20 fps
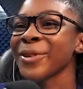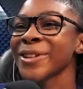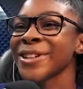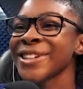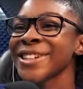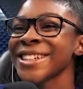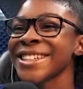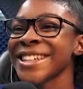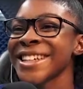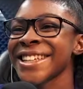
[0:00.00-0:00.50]
when
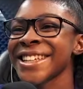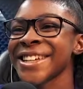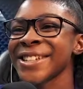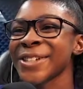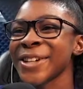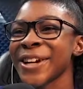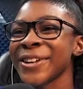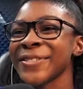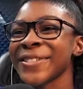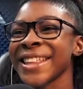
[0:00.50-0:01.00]
you're a
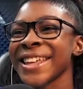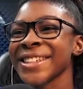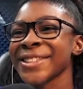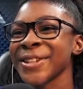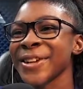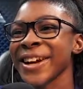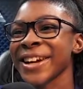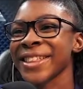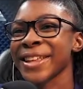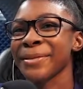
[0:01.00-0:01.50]
teenager, I realize
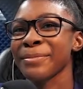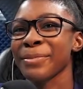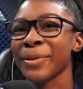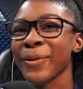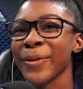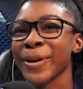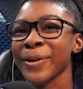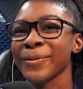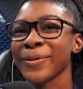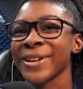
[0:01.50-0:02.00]
you're at that
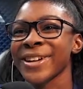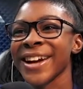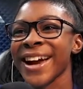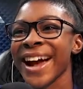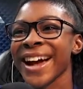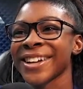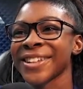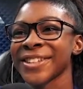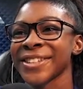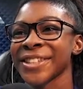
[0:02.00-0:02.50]
point where
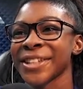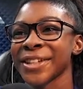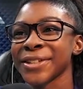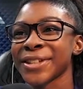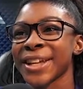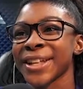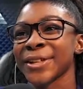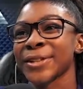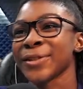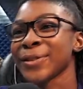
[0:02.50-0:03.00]
adults still
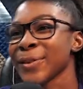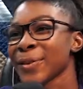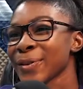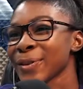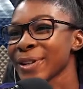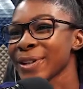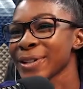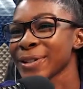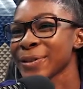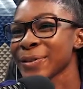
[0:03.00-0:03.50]
tell you, no,
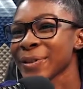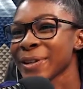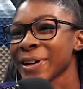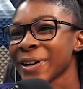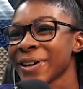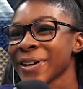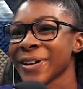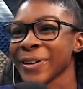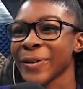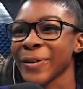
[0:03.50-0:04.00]
you're too young,